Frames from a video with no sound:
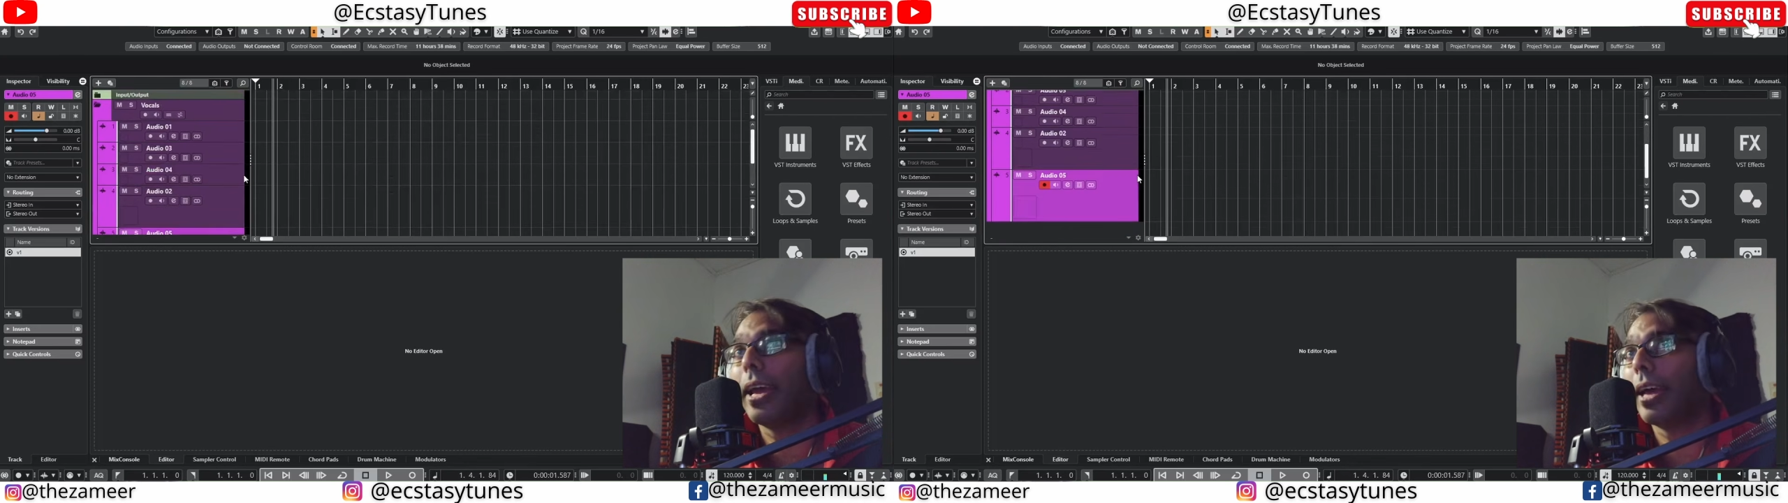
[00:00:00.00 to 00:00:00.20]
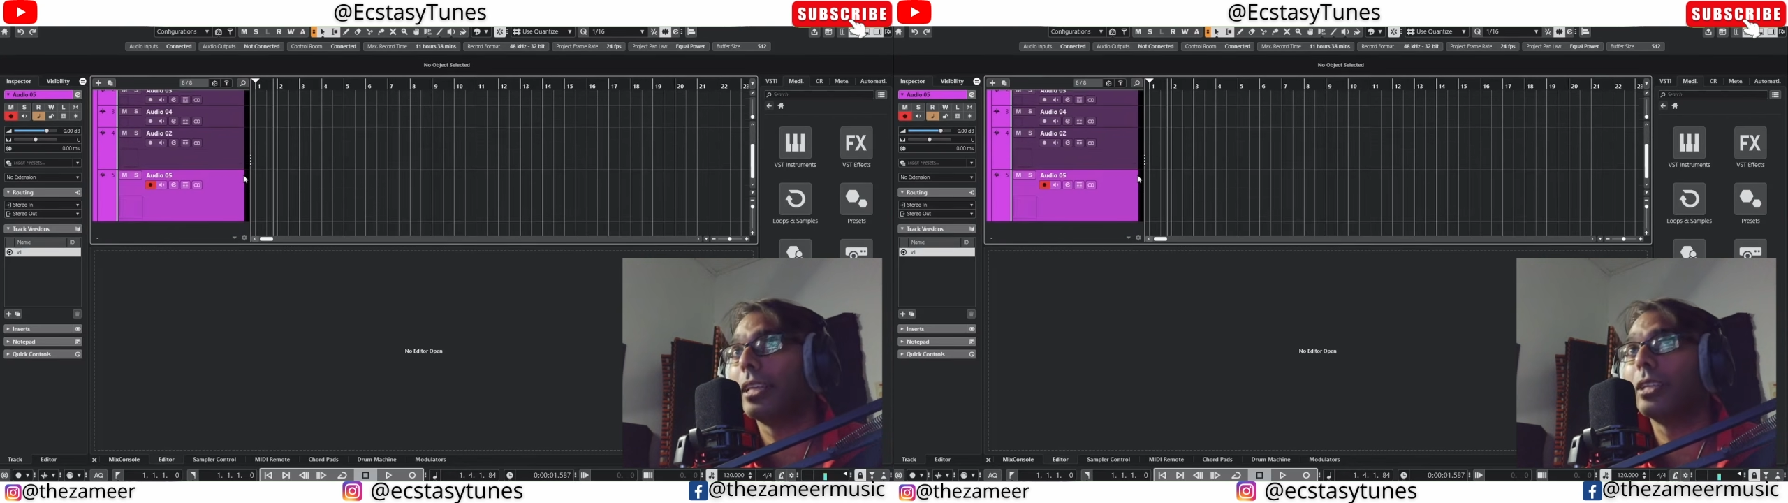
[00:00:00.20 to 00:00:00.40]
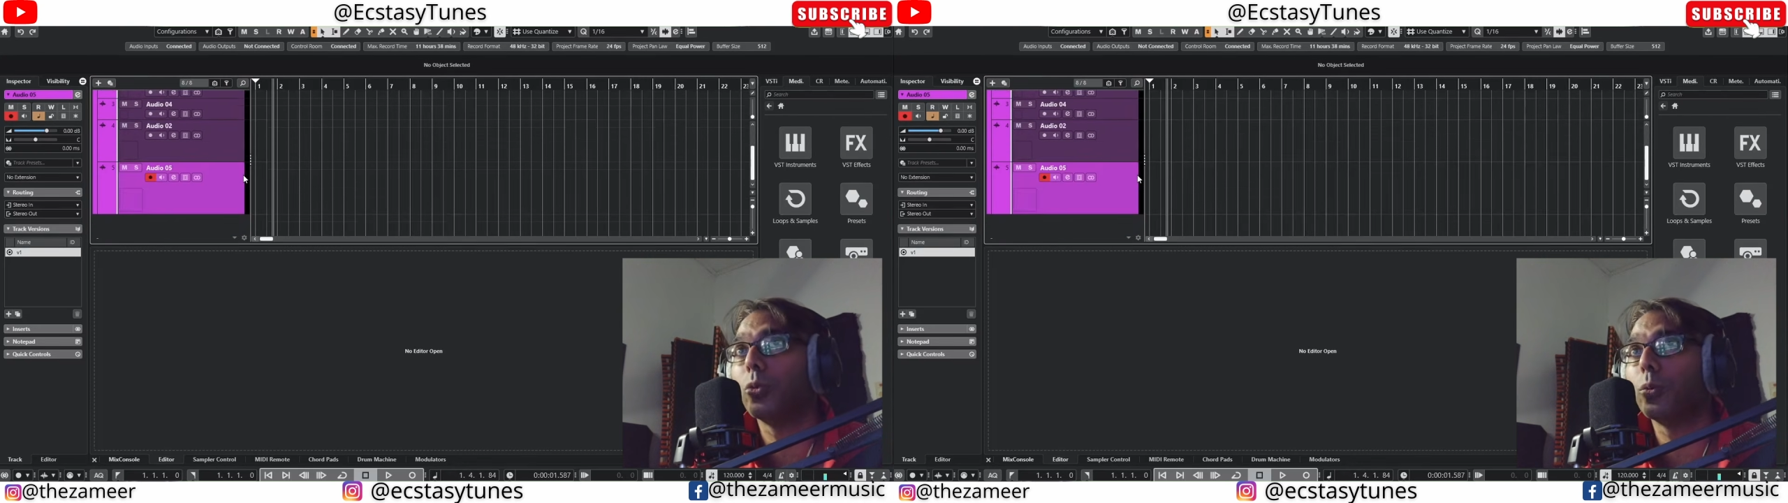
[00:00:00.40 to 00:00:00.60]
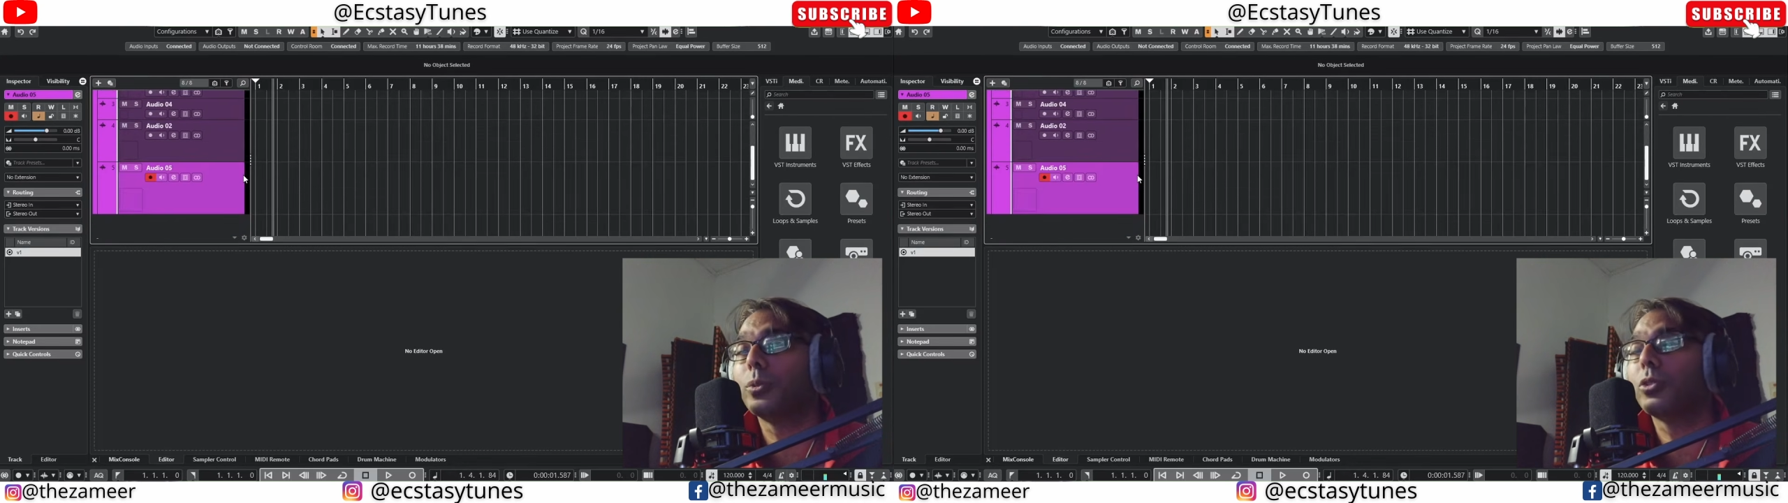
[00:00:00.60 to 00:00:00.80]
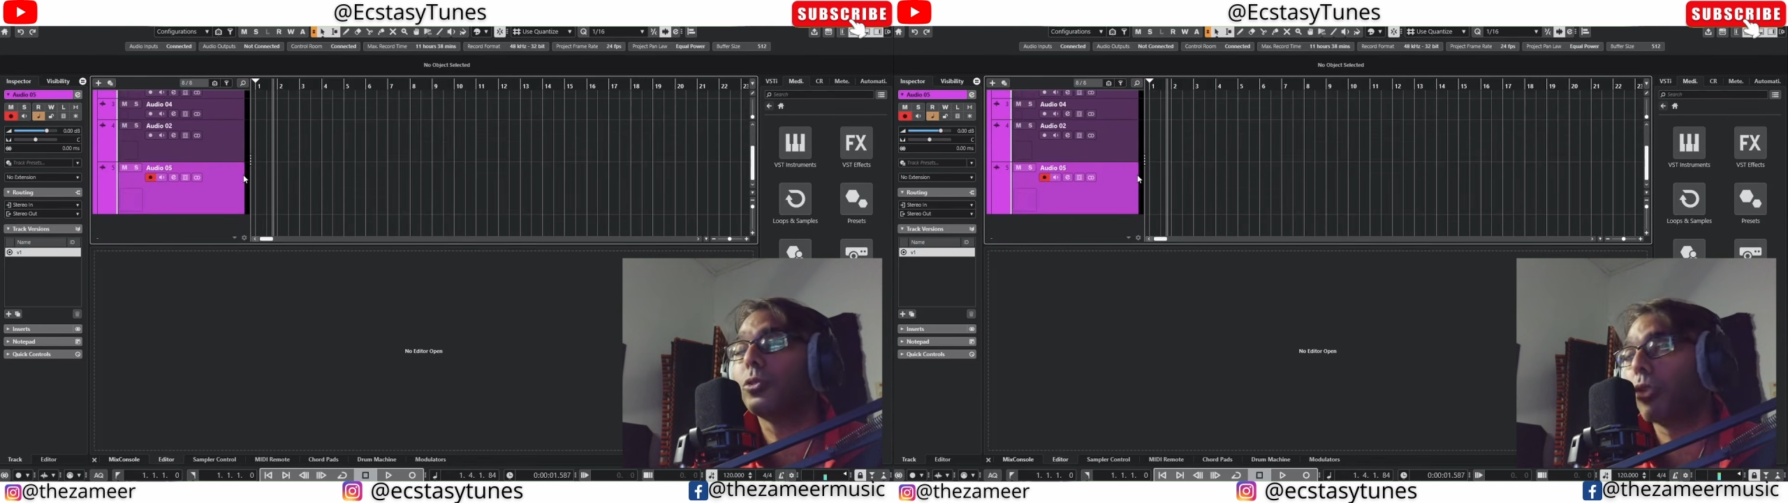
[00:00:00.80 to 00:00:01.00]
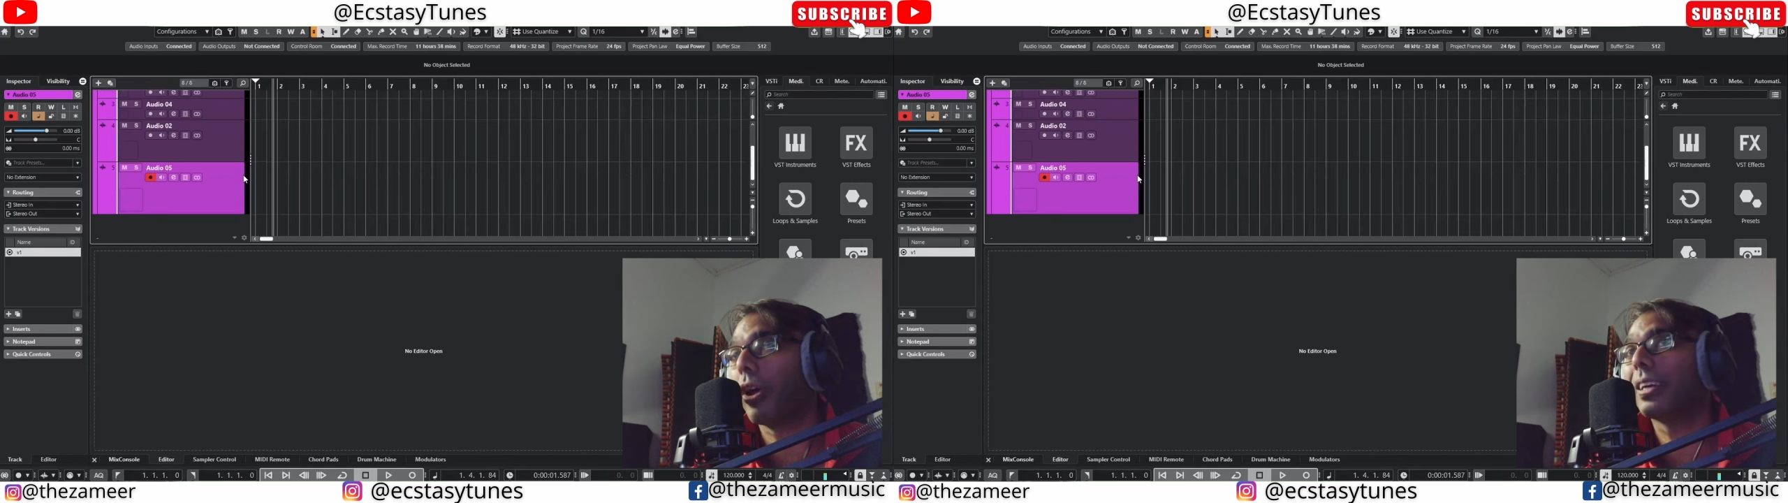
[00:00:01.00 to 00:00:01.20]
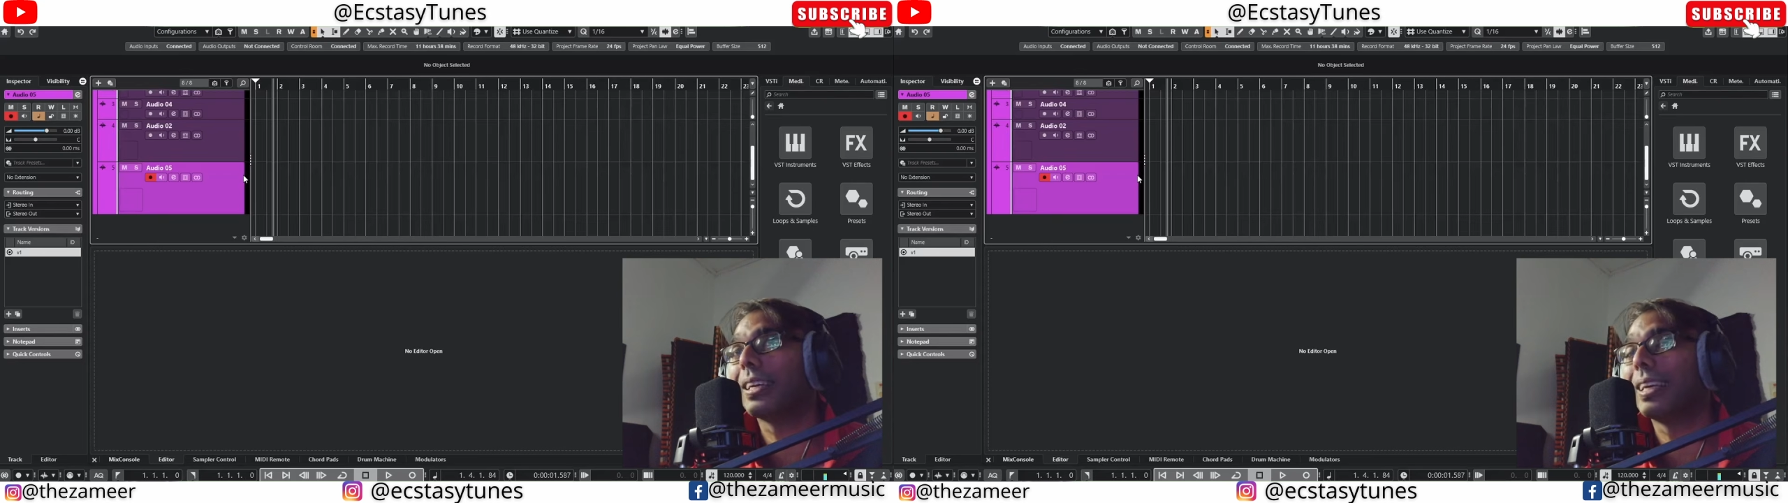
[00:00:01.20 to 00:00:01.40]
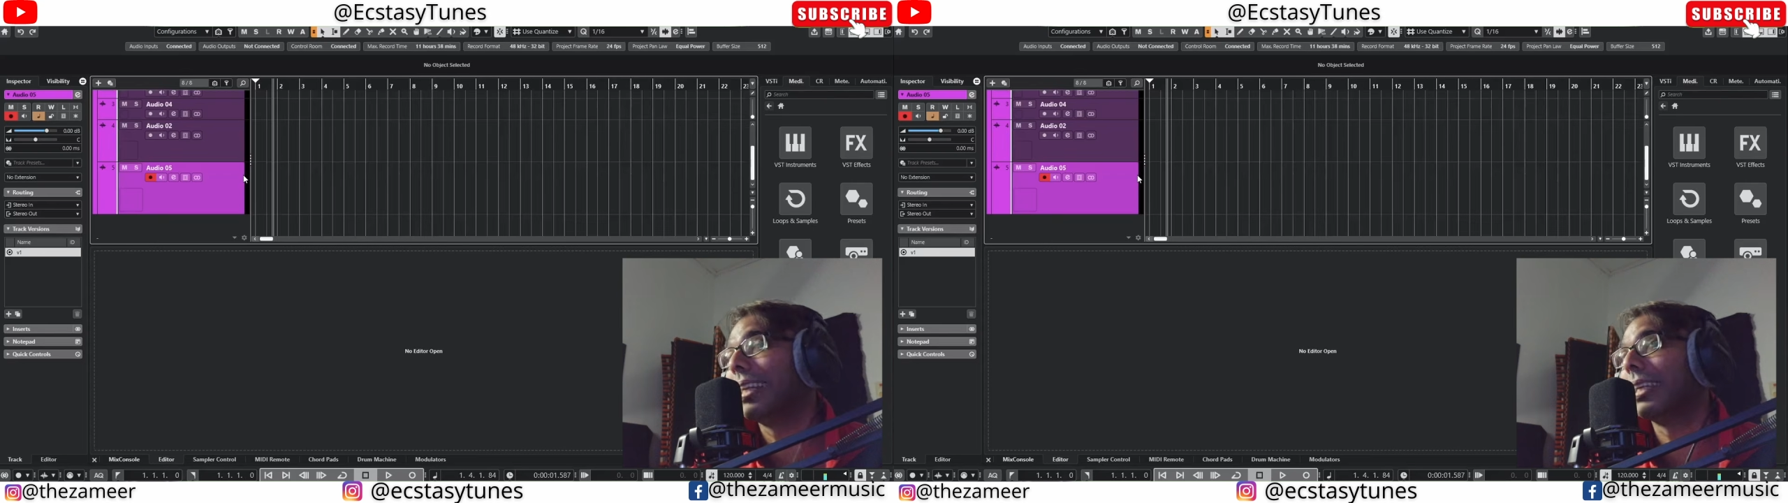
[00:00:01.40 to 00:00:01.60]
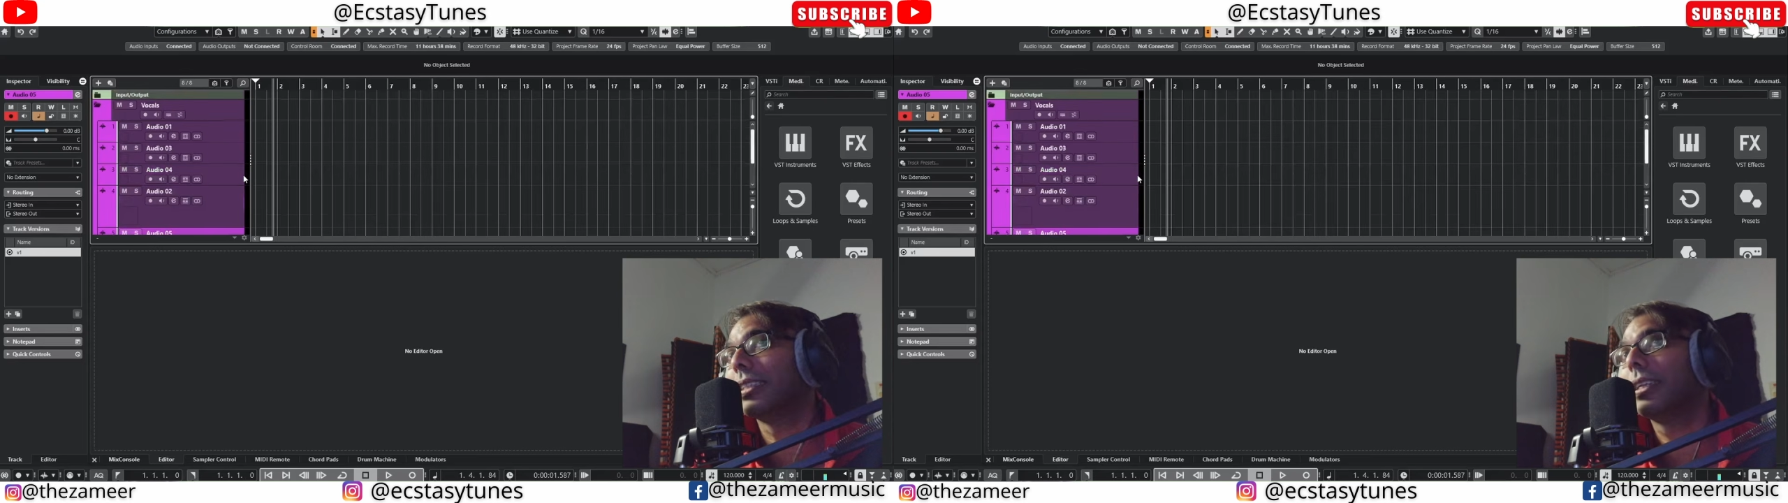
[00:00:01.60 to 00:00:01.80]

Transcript: any group track in it,